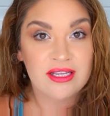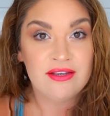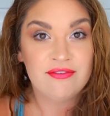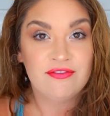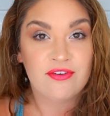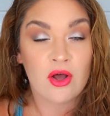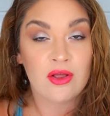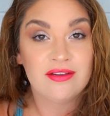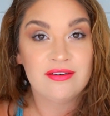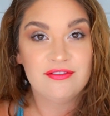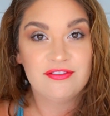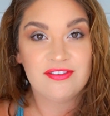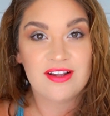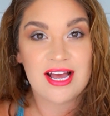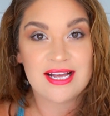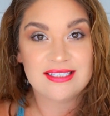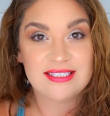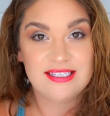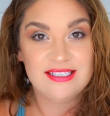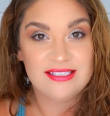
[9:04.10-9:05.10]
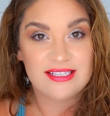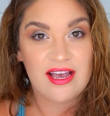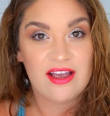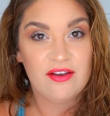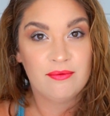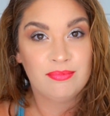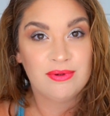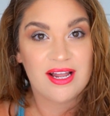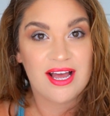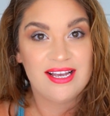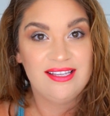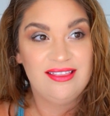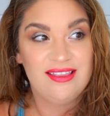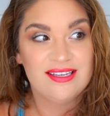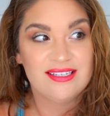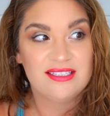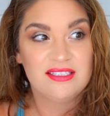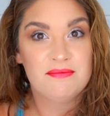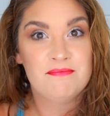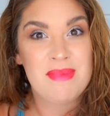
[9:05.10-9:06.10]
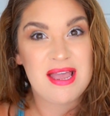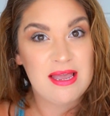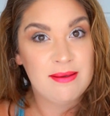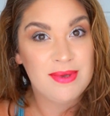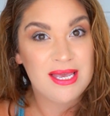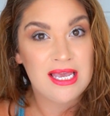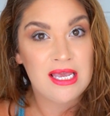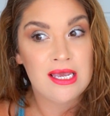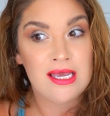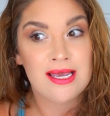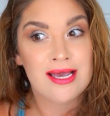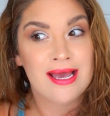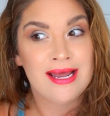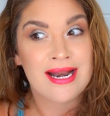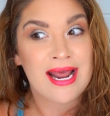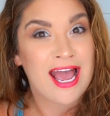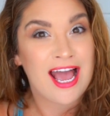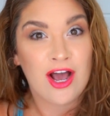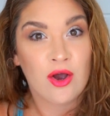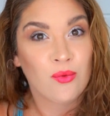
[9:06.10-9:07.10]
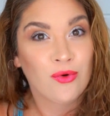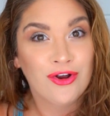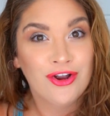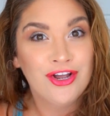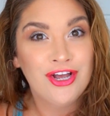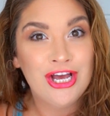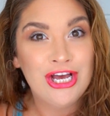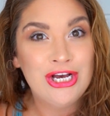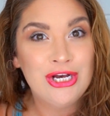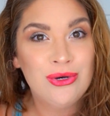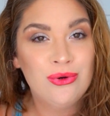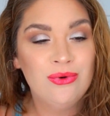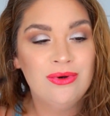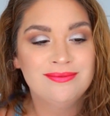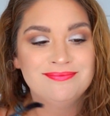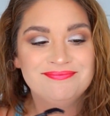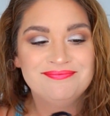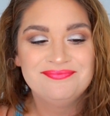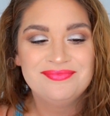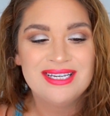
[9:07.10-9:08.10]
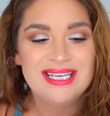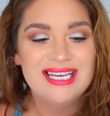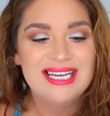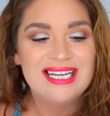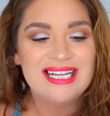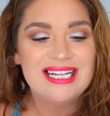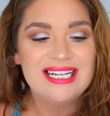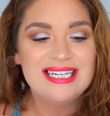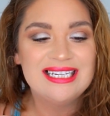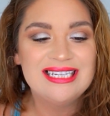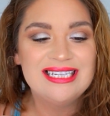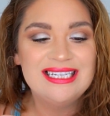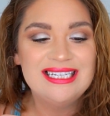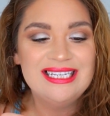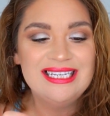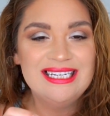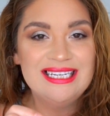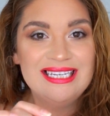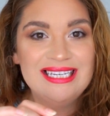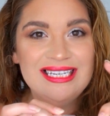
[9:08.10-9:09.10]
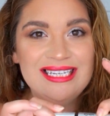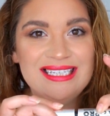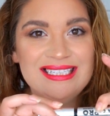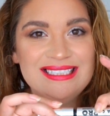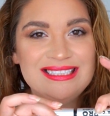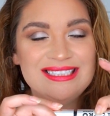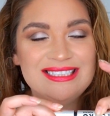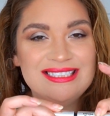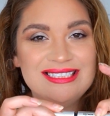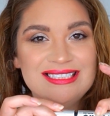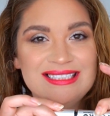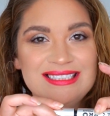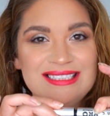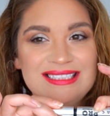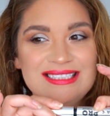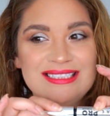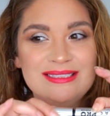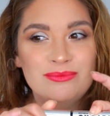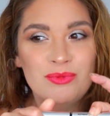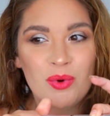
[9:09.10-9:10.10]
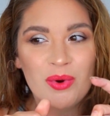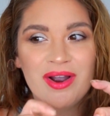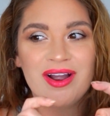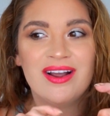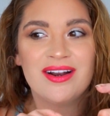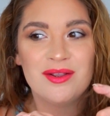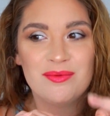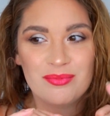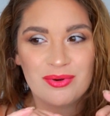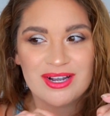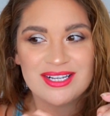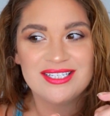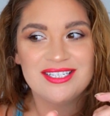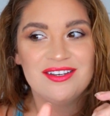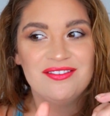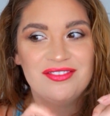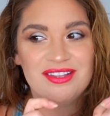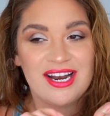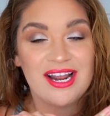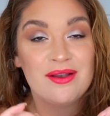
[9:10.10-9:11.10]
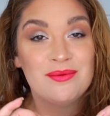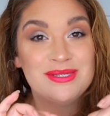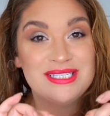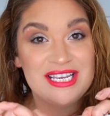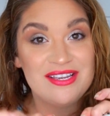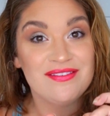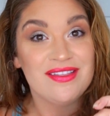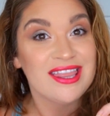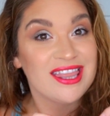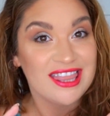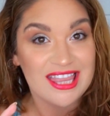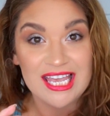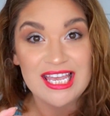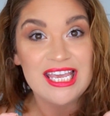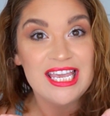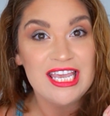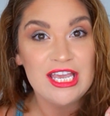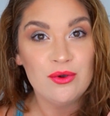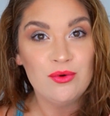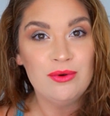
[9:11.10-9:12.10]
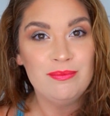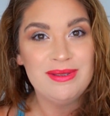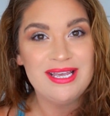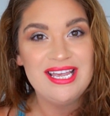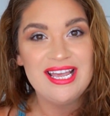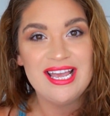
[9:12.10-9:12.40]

fallen flat since I applied this maybe an hour ago. A little more unimpressive than I was even thinking it would be.